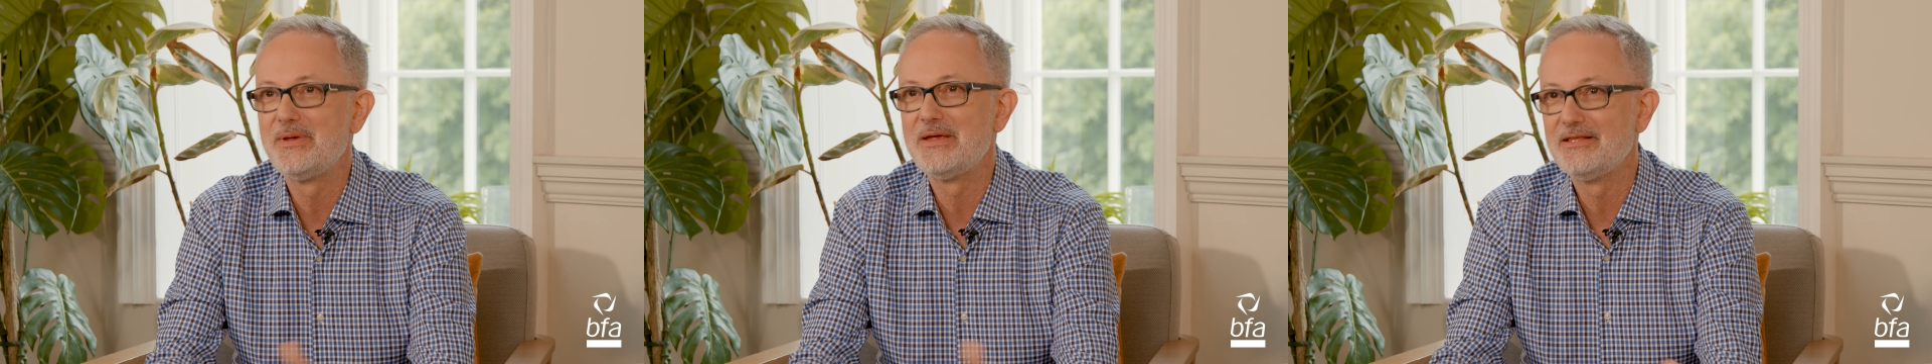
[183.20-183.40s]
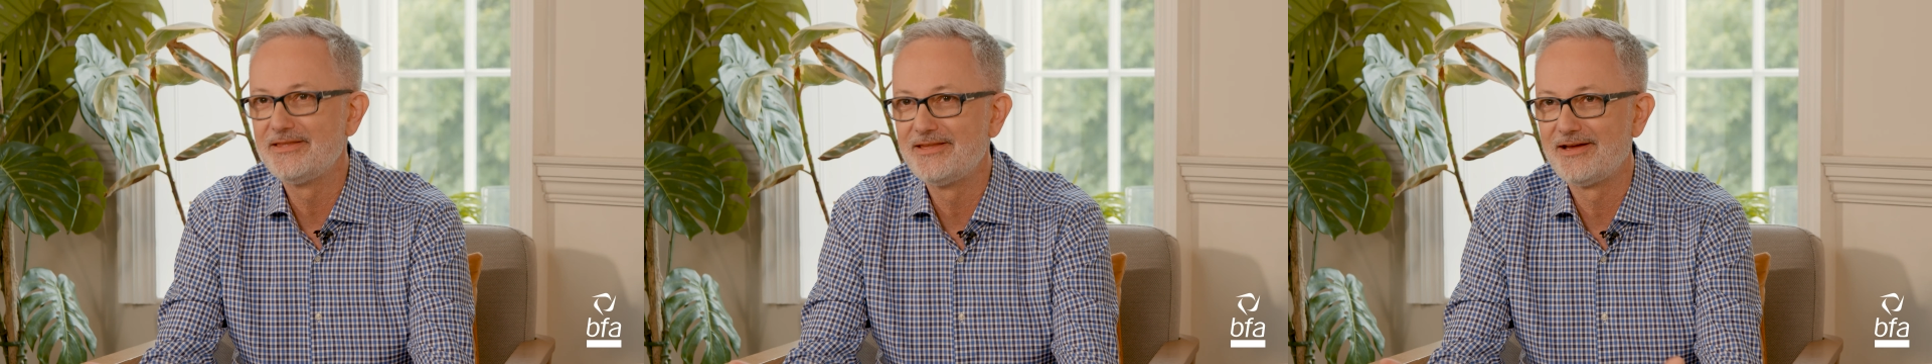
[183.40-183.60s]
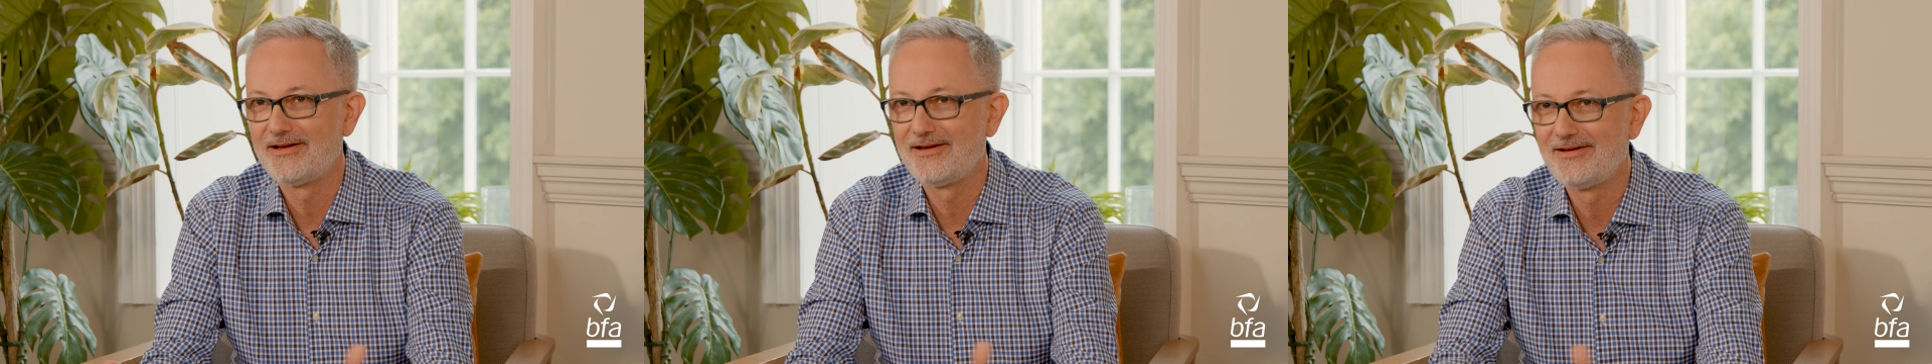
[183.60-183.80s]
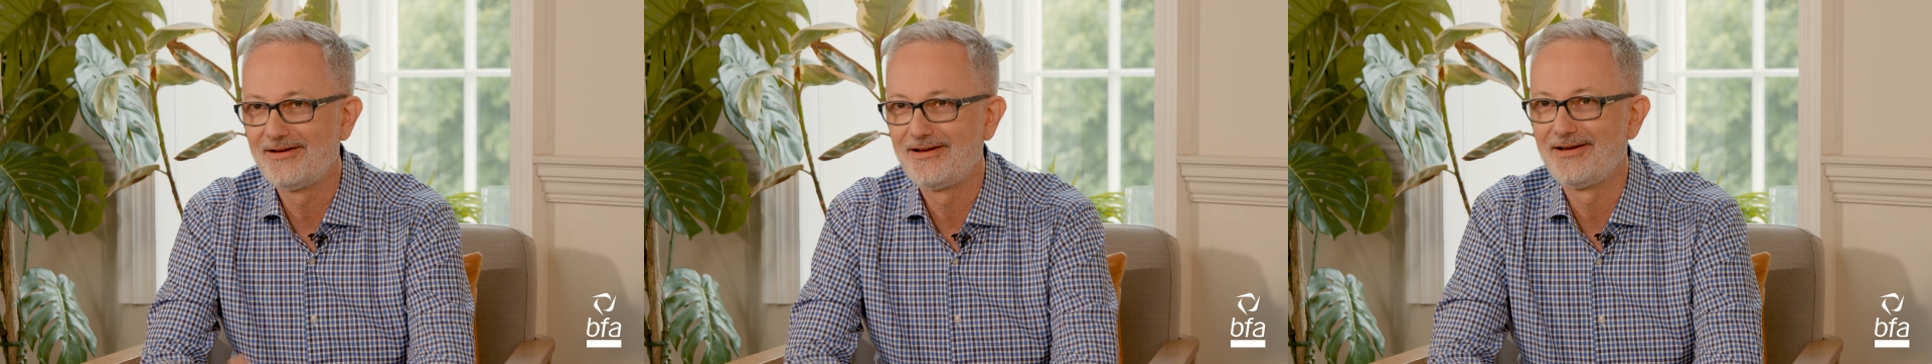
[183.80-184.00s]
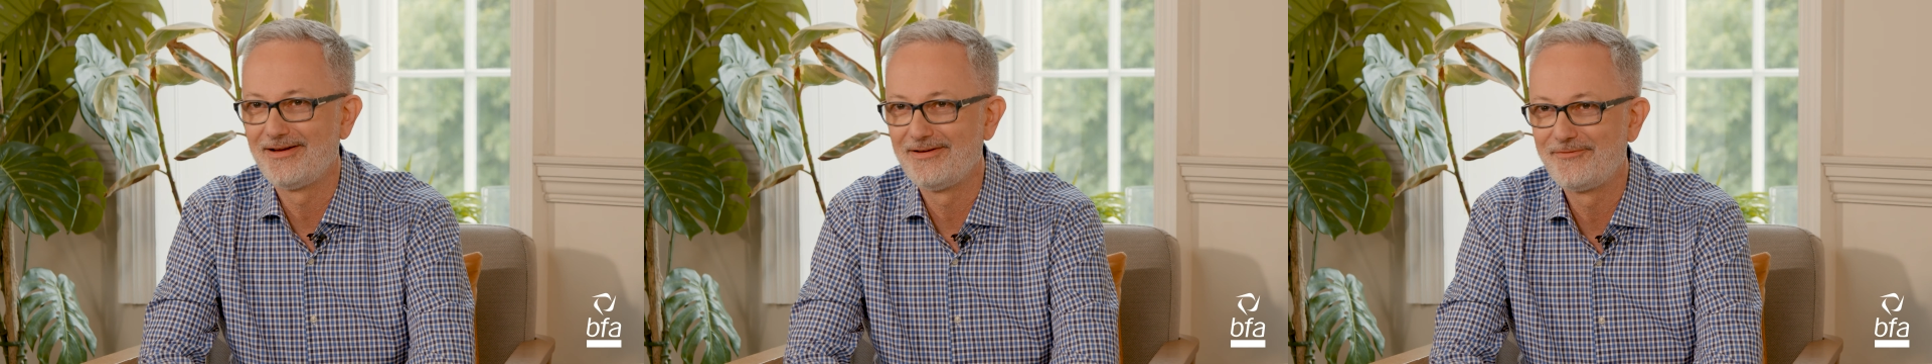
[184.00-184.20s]
build
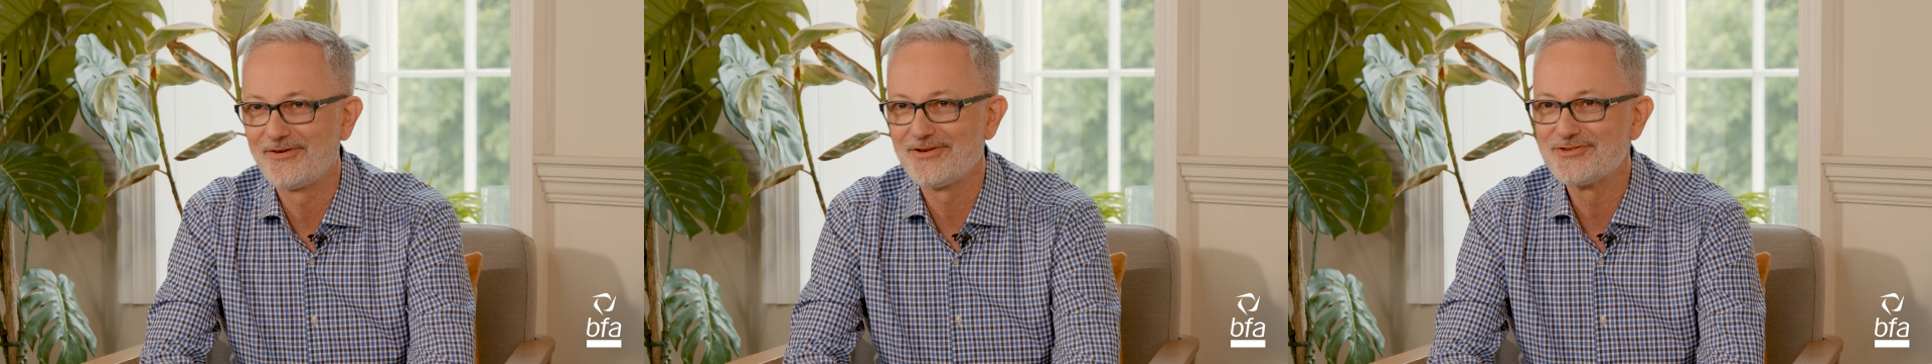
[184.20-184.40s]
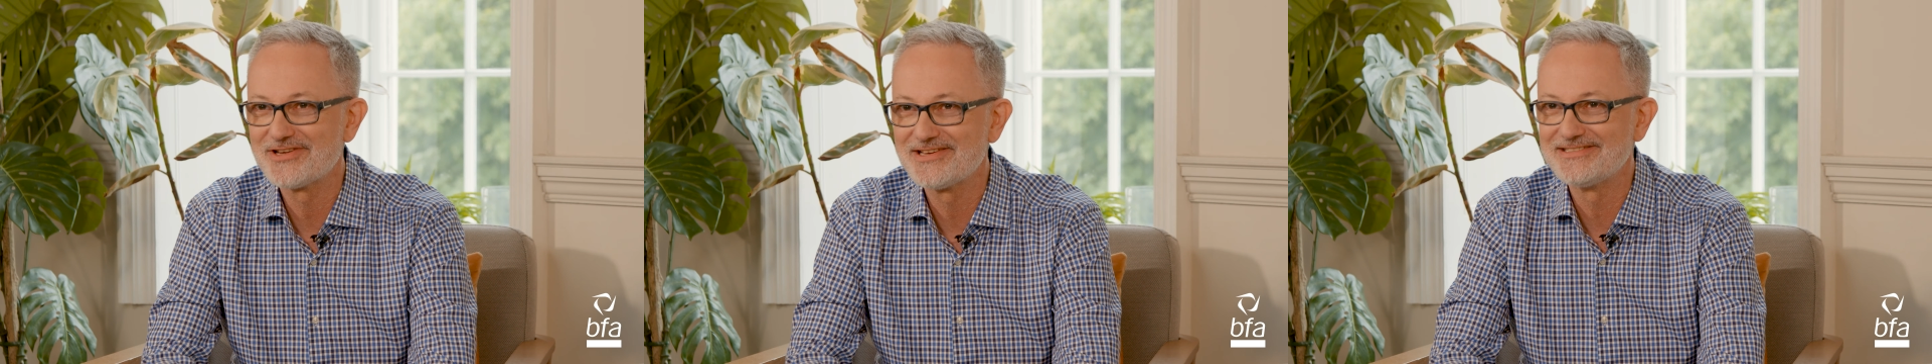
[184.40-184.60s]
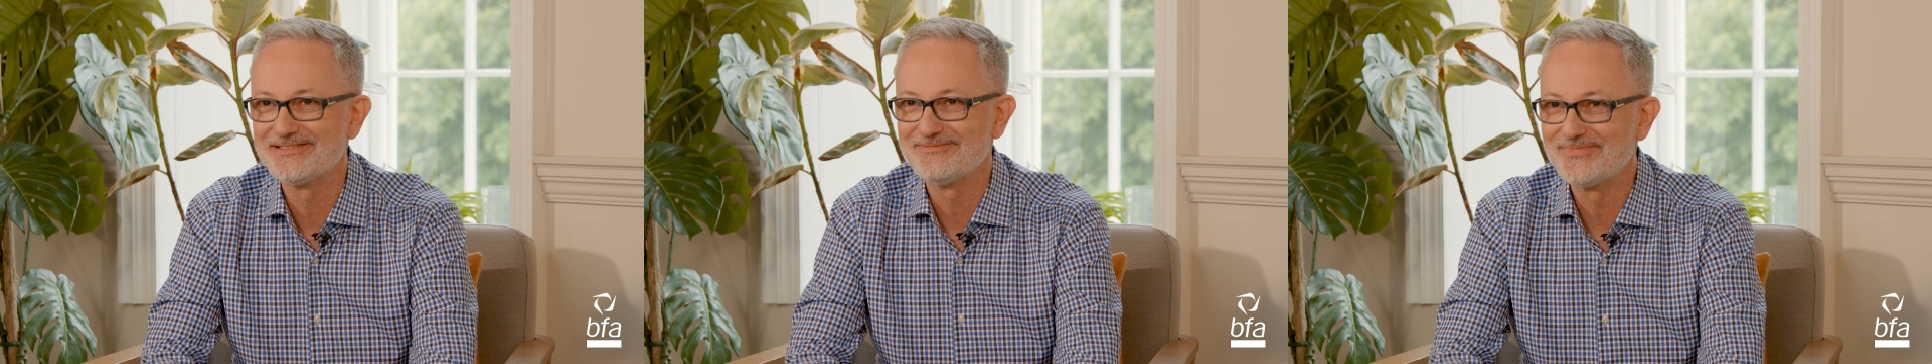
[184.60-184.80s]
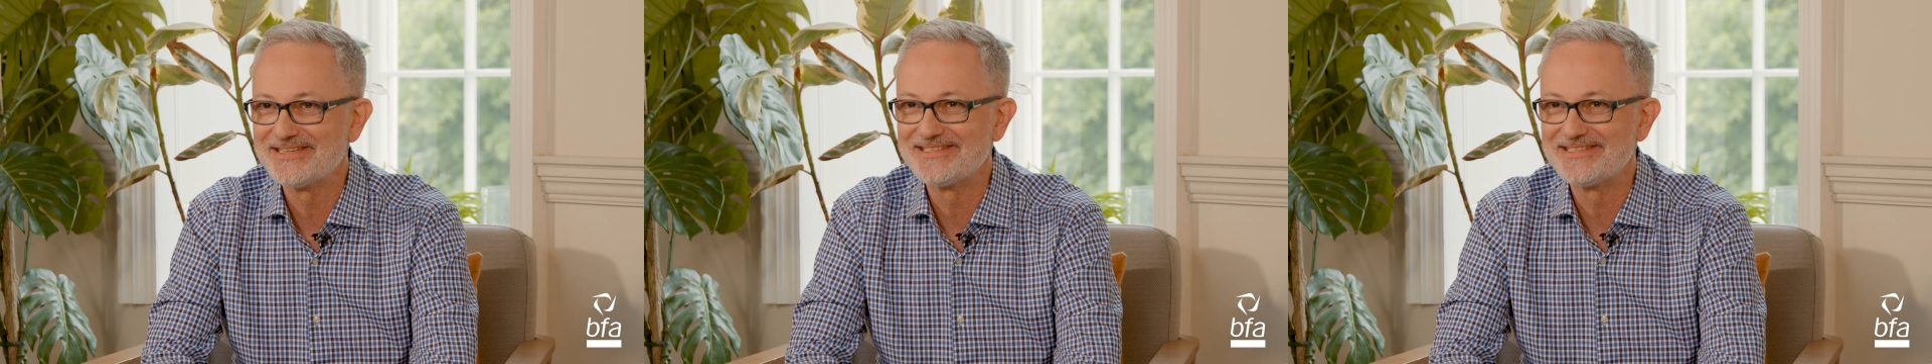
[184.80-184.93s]
a franchising